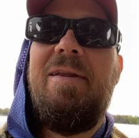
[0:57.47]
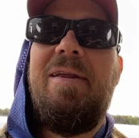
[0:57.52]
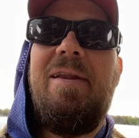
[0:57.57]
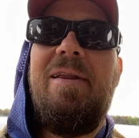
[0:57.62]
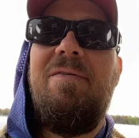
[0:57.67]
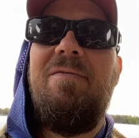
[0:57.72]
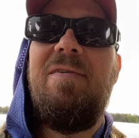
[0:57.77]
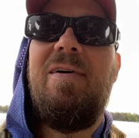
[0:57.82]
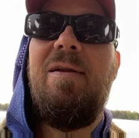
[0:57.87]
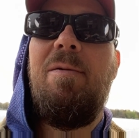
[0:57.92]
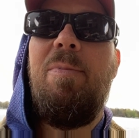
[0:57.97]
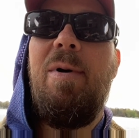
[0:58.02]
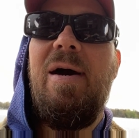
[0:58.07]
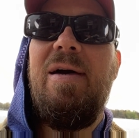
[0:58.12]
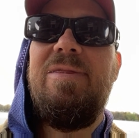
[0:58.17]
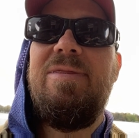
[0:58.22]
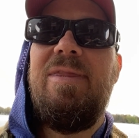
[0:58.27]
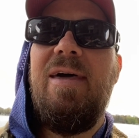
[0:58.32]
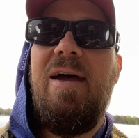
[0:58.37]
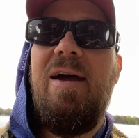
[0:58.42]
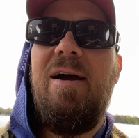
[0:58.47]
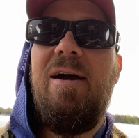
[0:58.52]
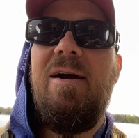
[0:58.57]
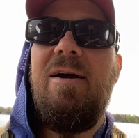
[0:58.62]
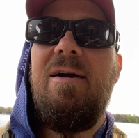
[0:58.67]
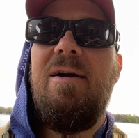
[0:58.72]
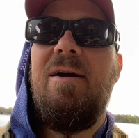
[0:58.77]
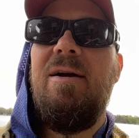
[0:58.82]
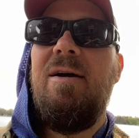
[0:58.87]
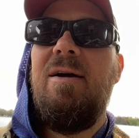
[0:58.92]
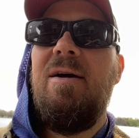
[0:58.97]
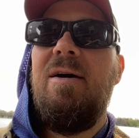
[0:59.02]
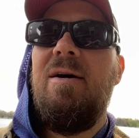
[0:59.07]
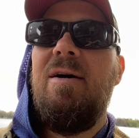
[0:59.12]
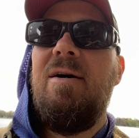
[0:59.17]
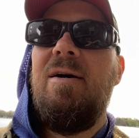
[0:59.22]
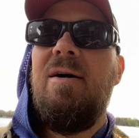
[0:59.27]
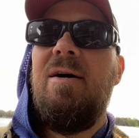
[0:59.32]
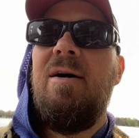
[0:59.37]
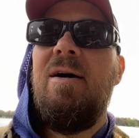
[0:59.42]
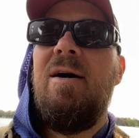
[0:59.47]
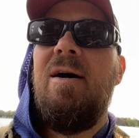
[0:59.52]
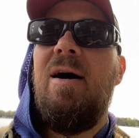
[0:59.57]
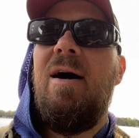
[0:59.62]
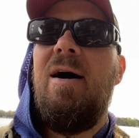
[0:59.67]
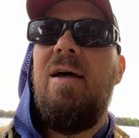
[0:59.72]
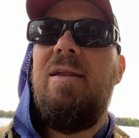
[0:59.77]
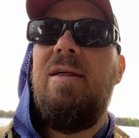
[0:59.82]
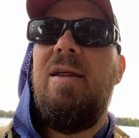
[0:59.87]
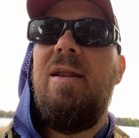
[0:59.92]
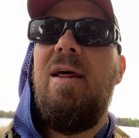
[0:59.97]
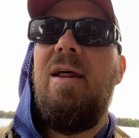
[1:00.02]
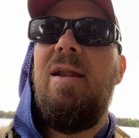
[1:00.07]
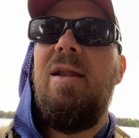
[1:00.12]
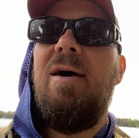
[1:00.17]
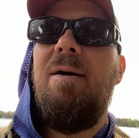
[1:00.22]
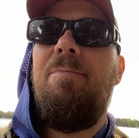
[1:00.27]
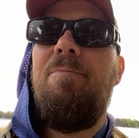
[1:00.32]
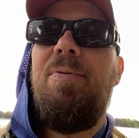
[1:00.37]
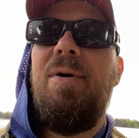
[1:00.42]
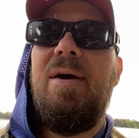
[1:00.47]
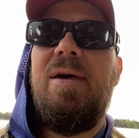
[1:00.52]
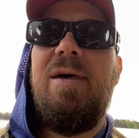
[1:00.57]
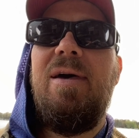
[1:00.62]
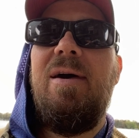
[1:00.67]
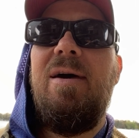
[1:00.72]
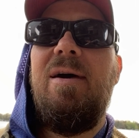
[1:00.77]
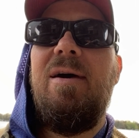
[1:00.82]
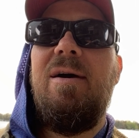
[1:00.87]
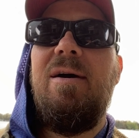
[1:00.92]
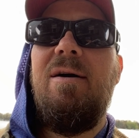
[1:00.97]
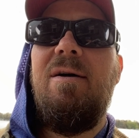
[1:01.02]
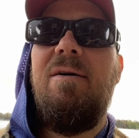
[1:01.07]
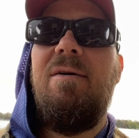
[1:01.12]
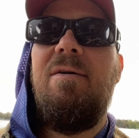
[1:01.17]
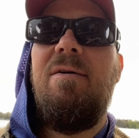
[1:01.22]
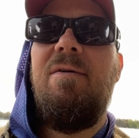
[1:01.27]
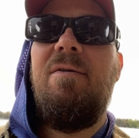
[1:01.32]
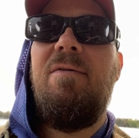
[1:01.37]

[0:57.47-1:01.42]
Didn't even get a bite there. I did end up picking a